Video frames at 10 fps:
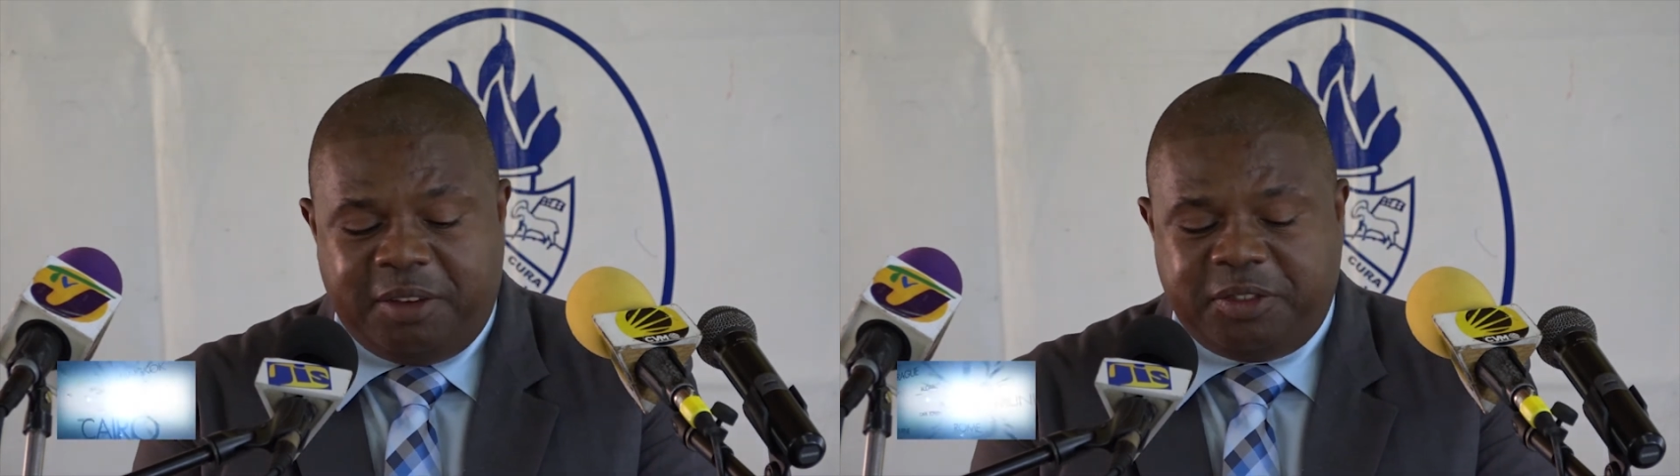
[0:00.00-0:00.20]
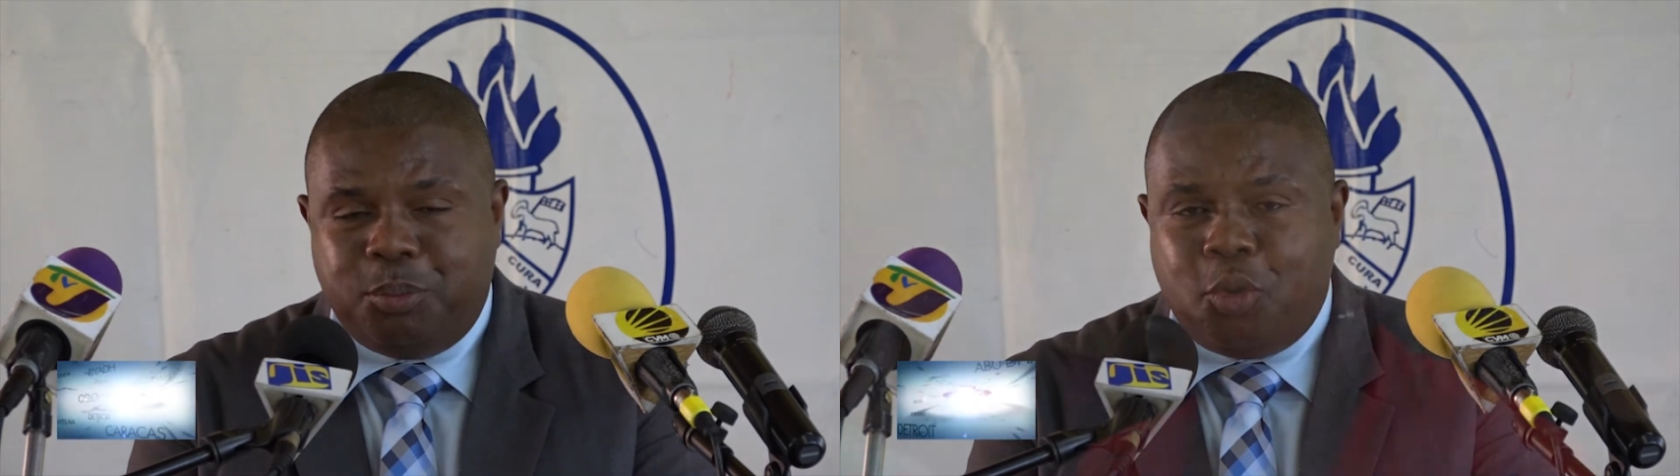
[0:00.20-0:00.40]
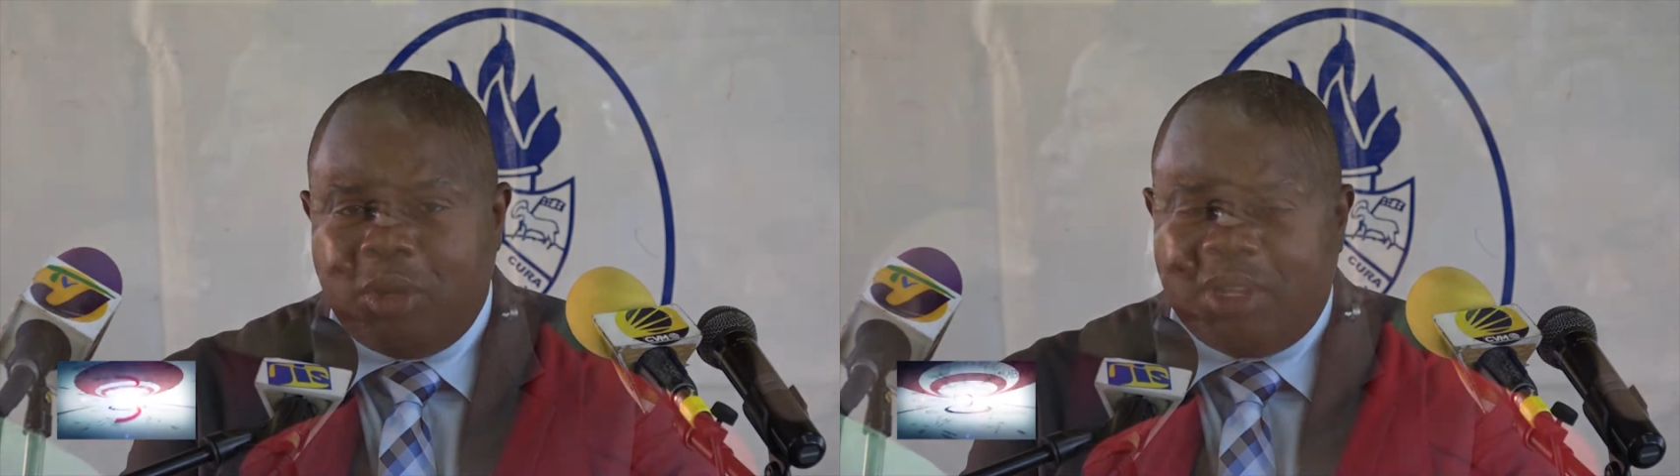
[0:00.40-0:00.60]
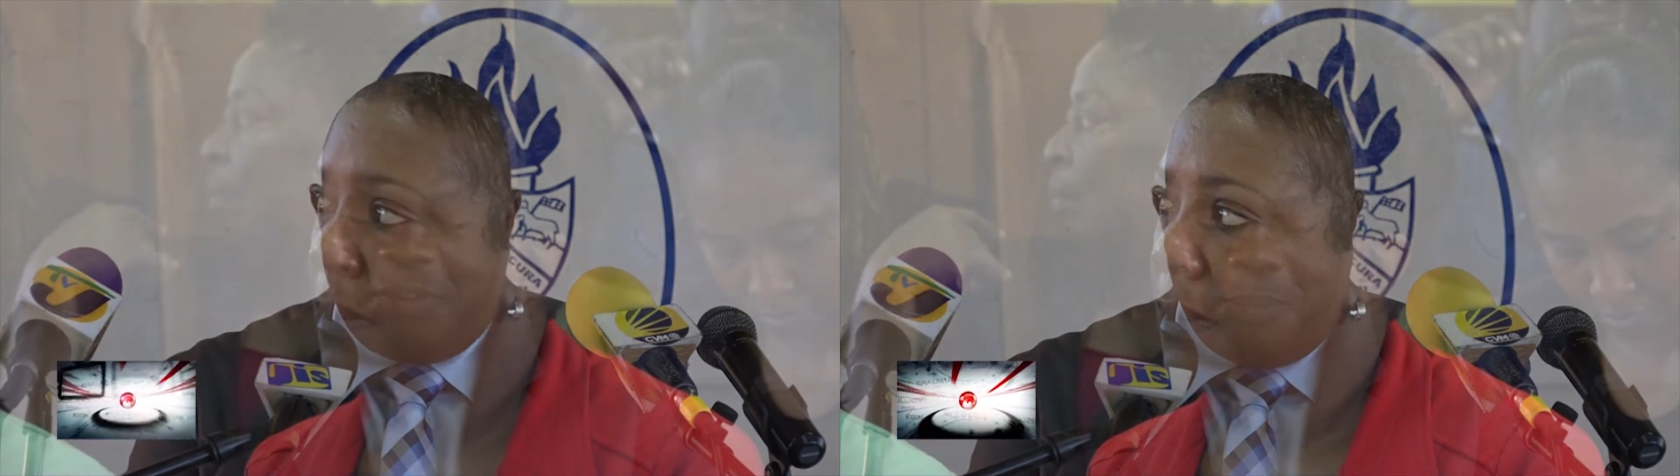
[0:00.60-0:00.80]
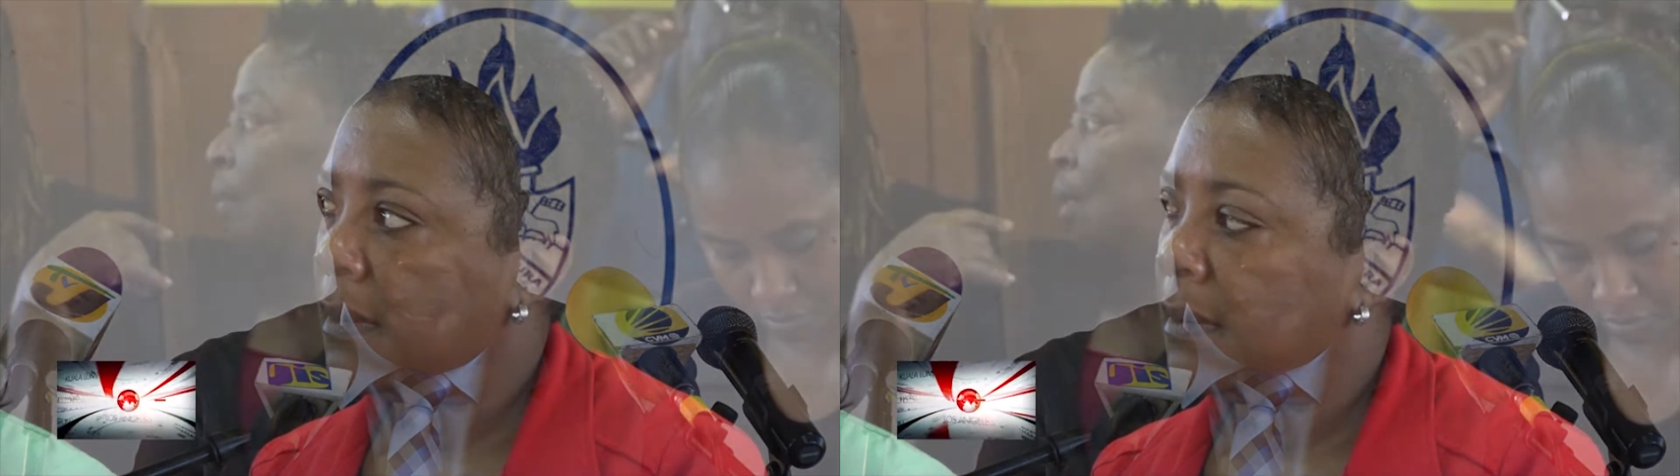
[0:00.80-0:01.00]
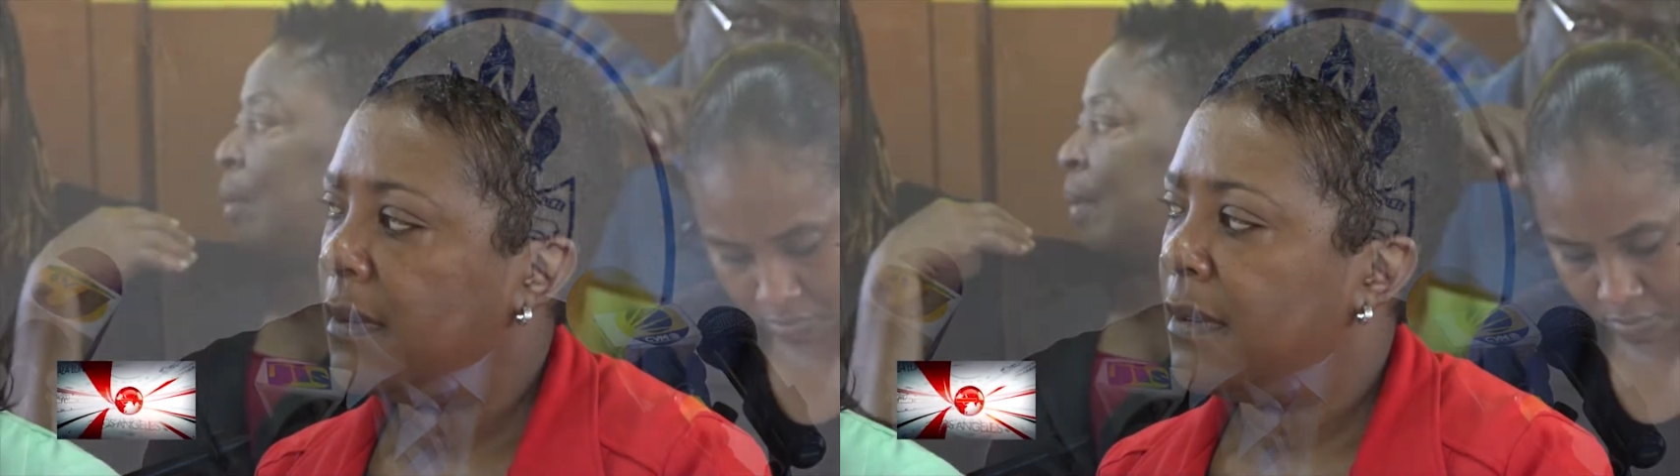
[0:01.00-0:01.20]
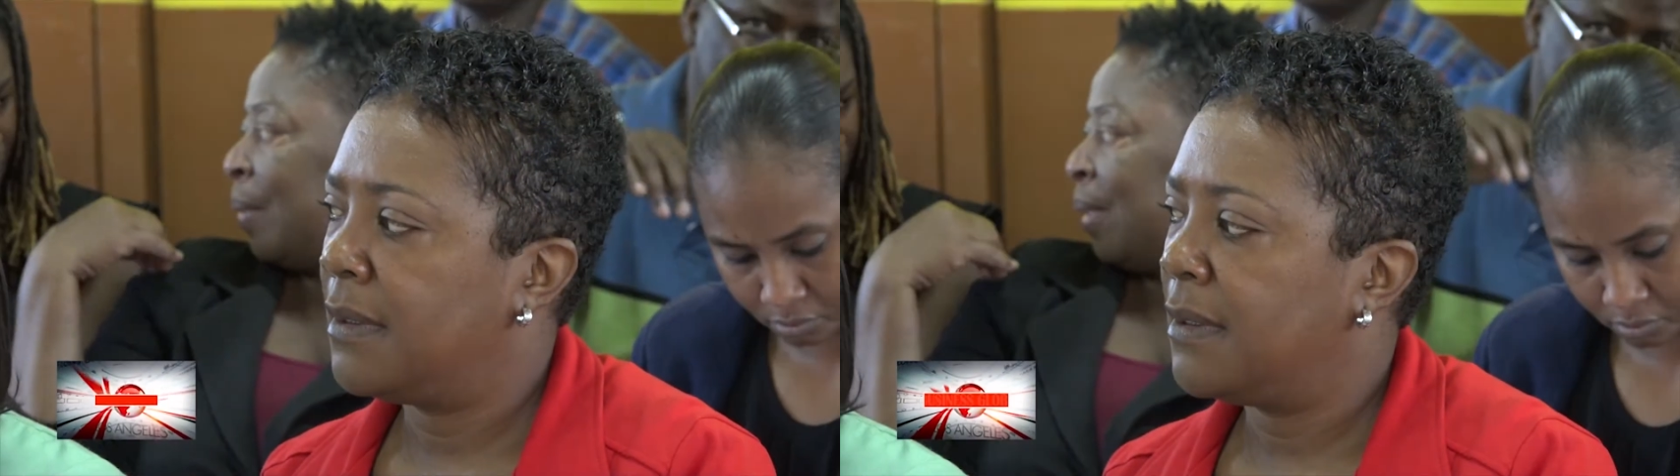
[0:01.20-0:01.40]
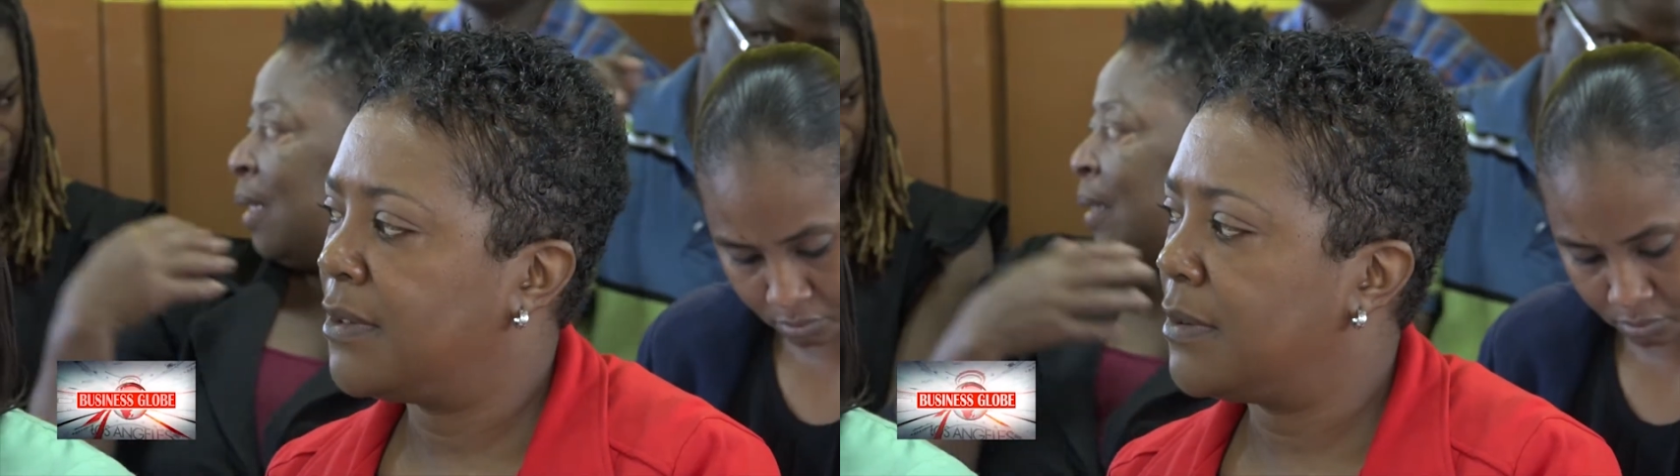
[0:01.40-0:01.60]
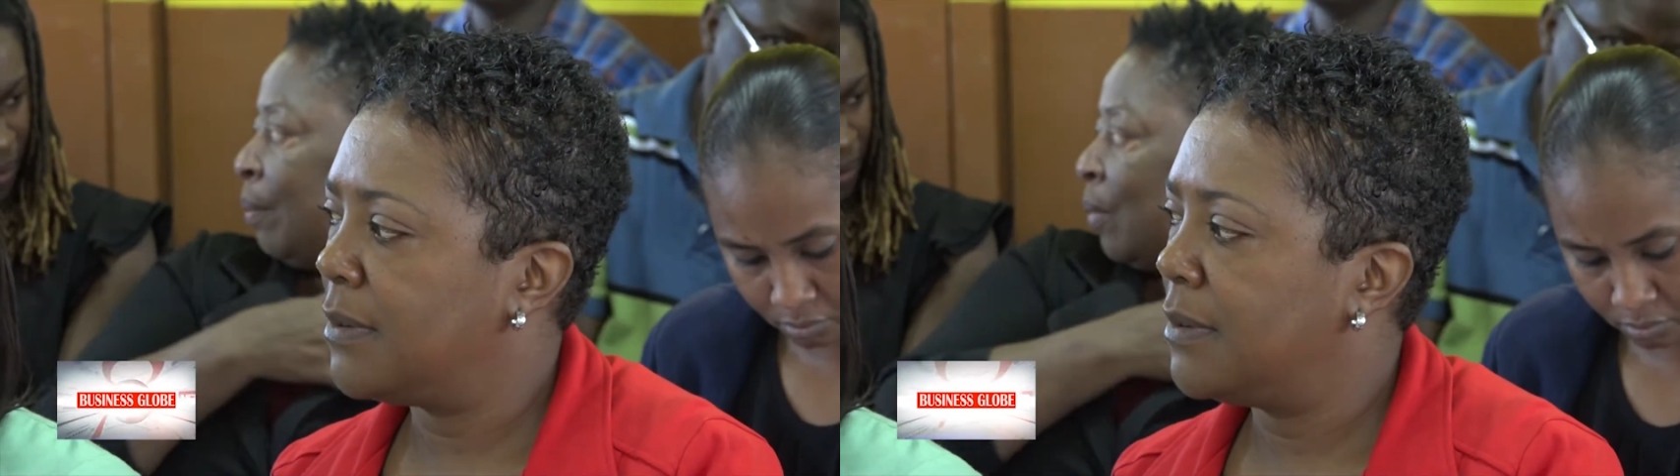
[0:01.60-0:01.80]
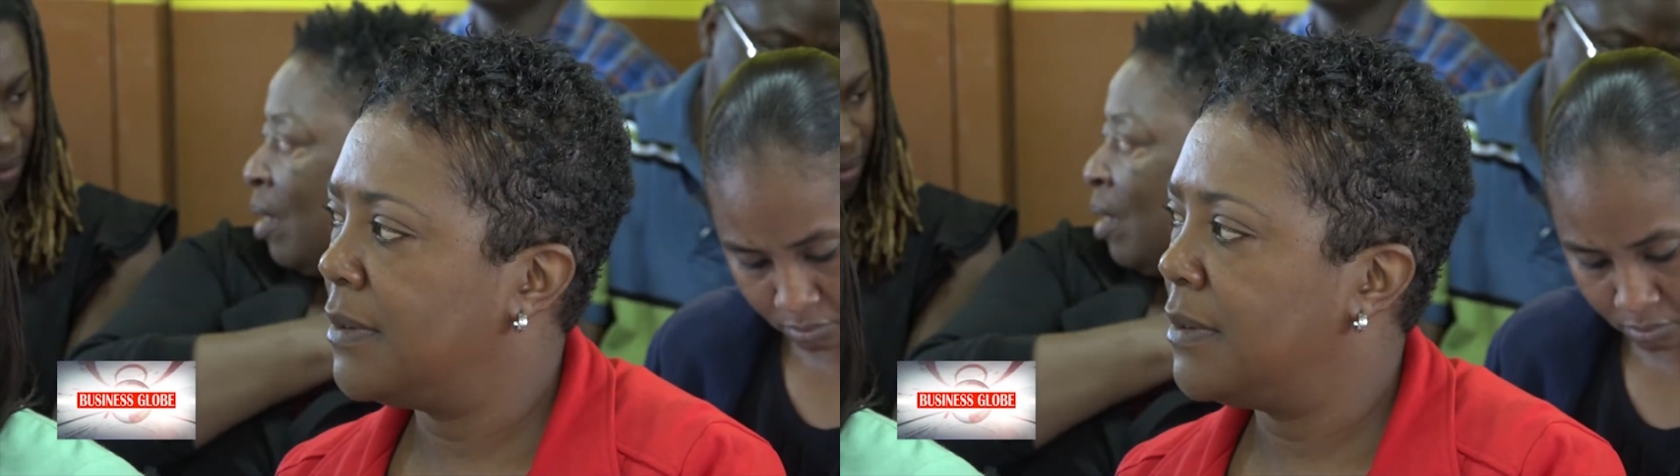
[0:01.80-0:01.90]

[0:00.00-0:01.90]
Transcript: of the Board of Management,